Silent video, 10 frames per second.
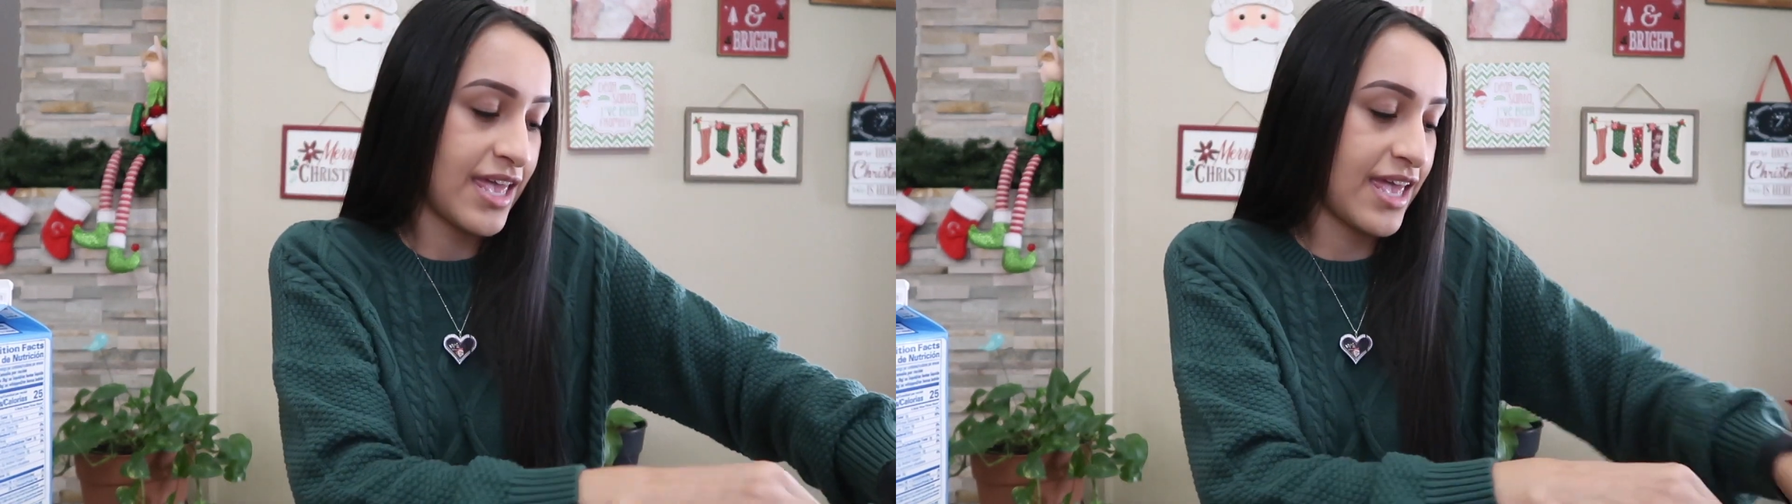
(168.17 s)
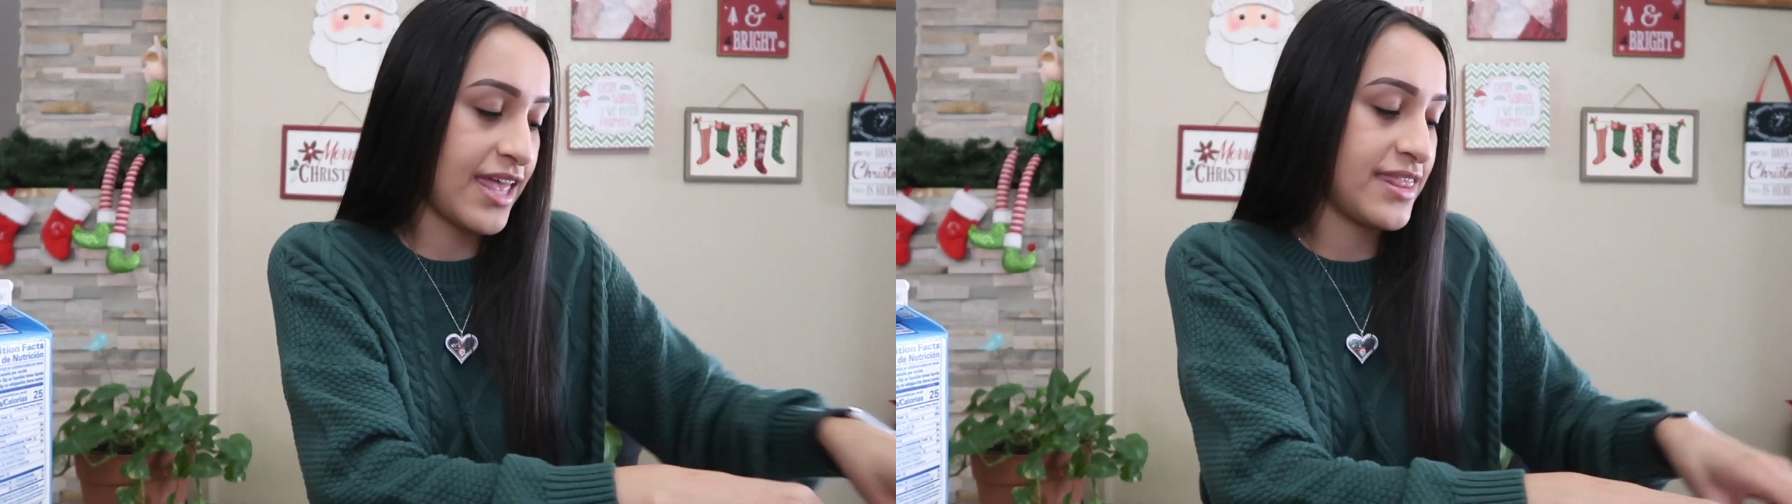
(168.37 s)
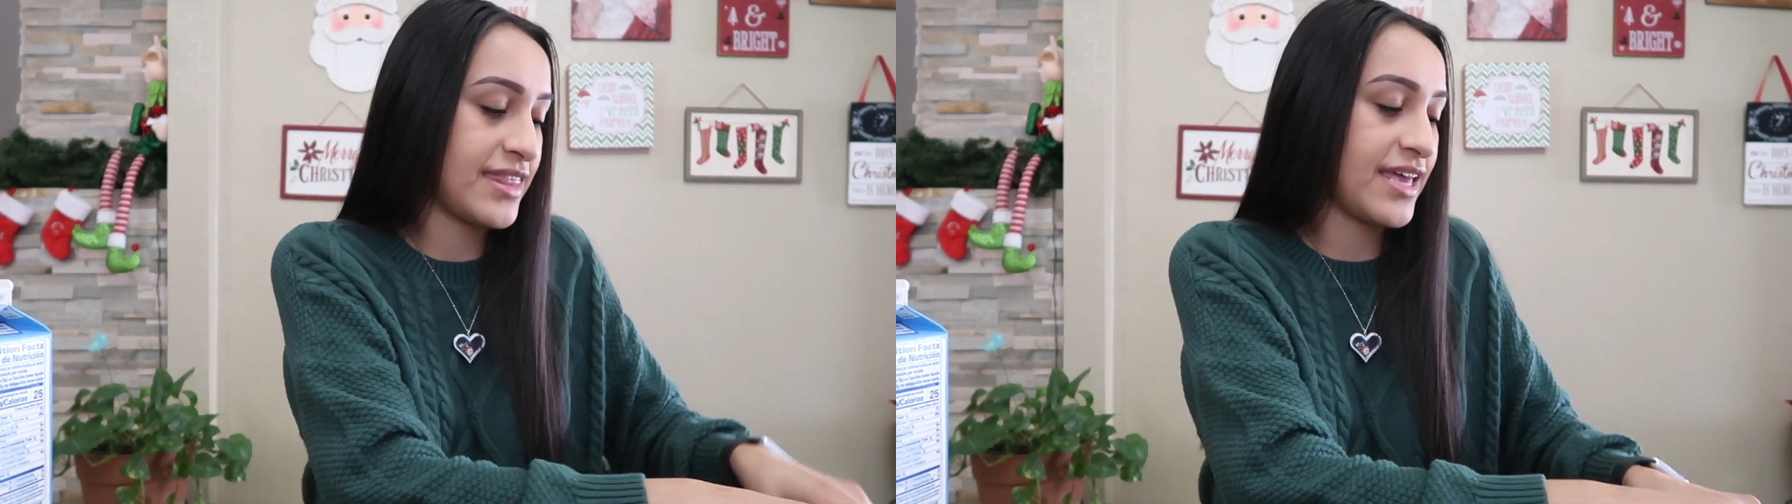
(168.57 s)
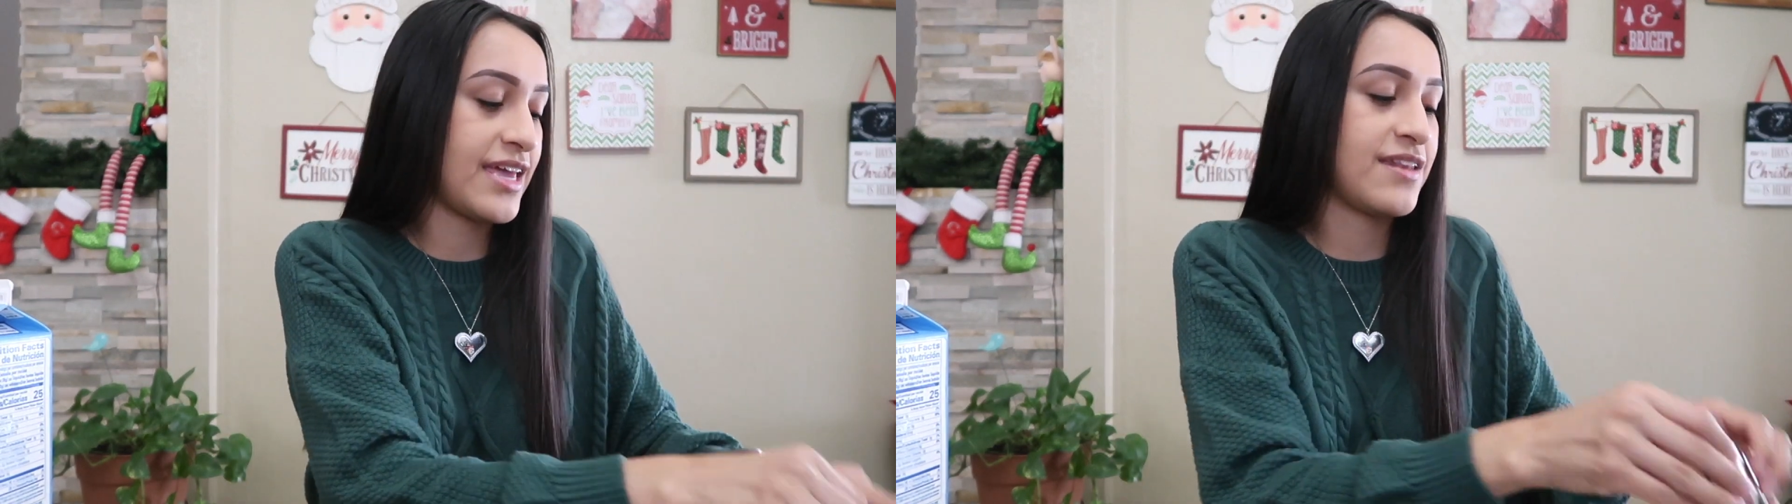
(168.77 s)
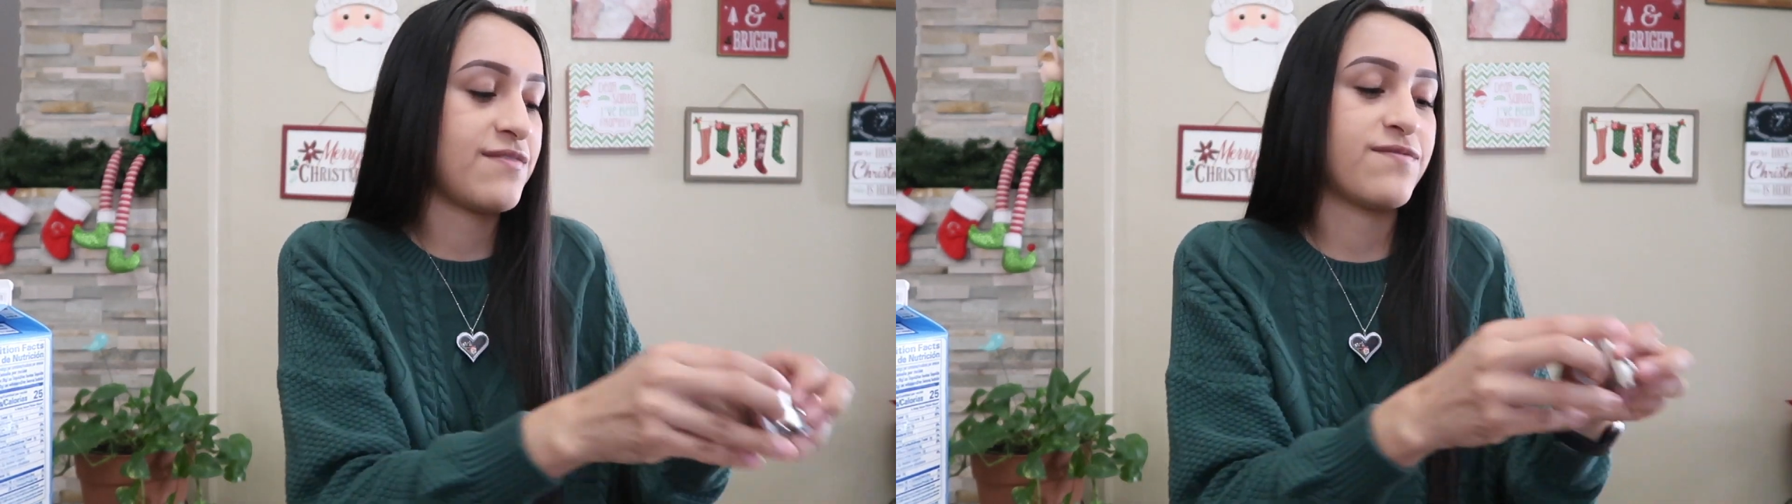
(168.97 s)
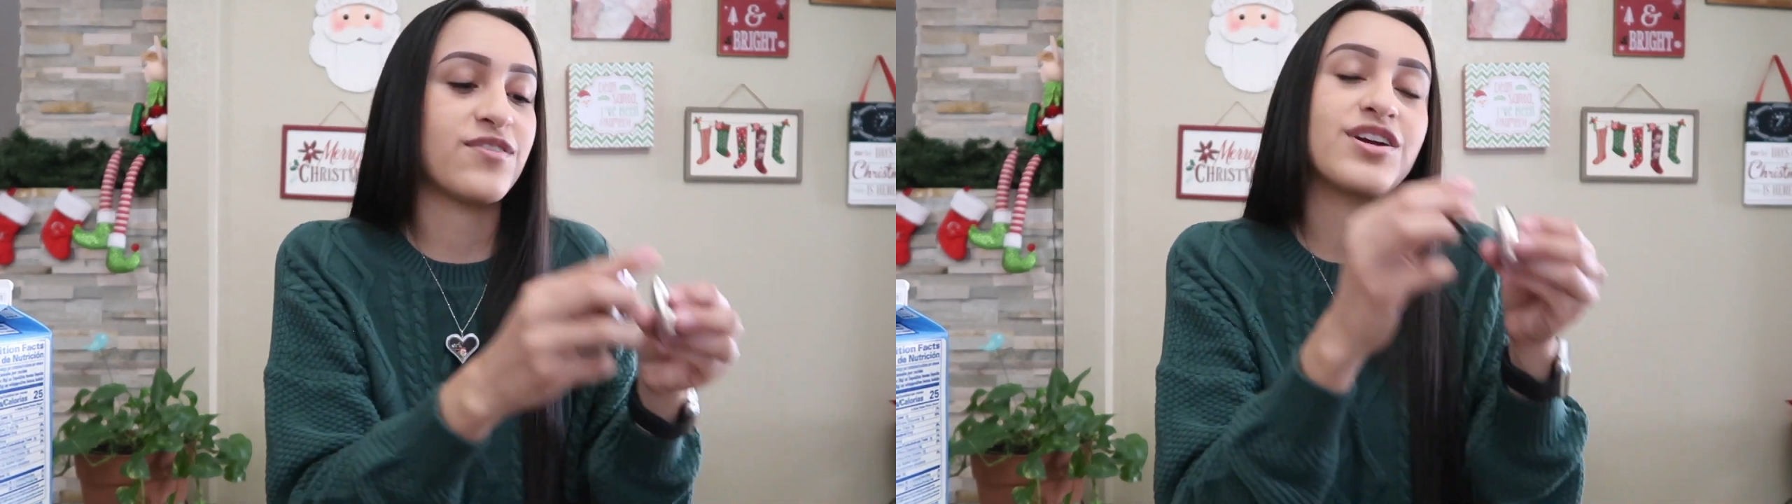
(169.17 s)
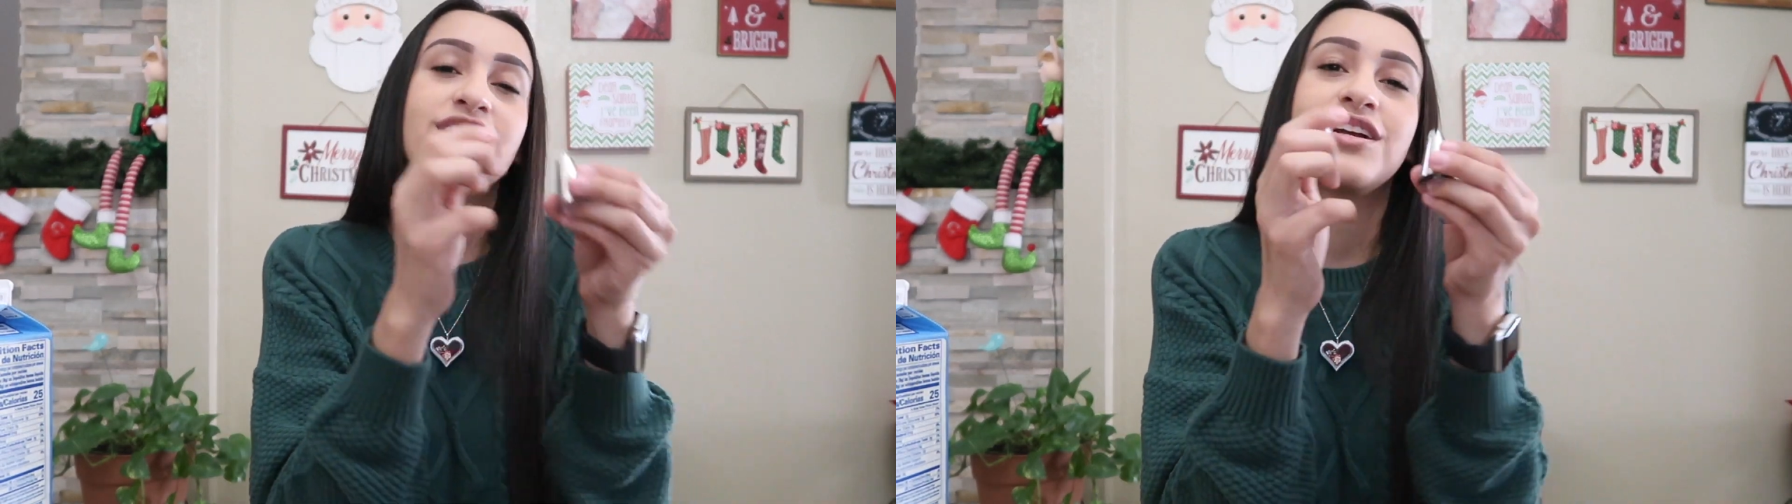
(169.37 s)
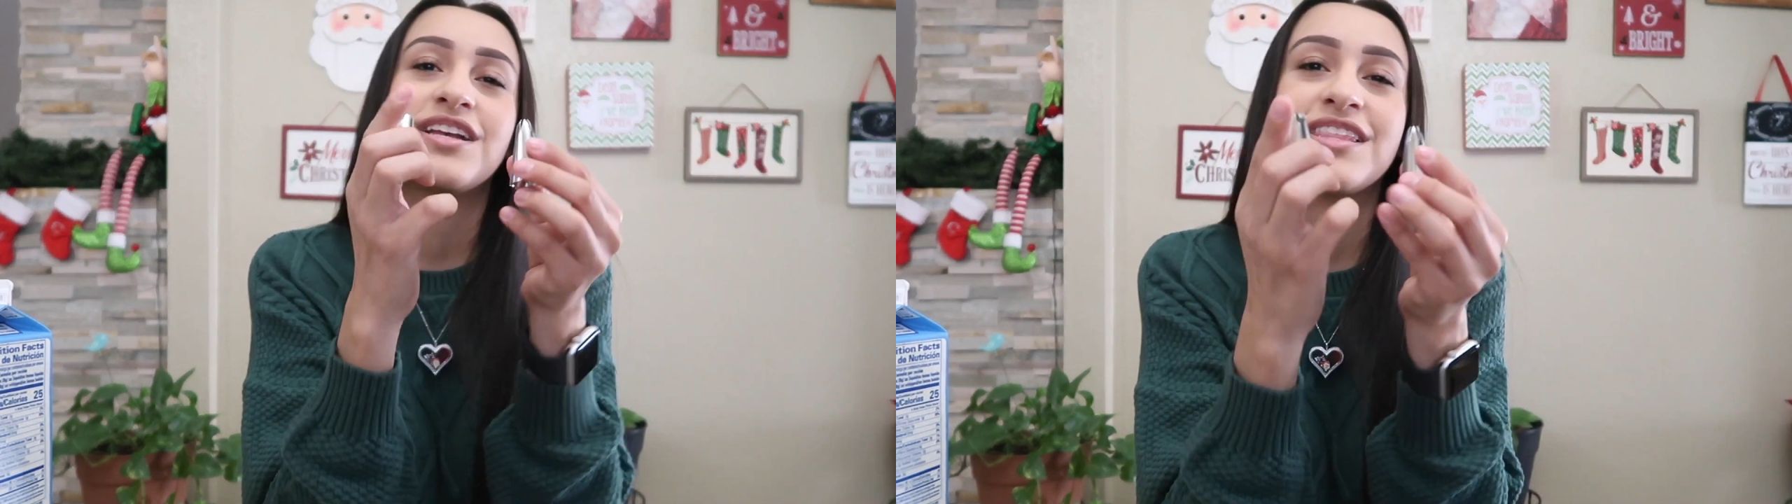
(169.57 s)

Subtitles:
And then for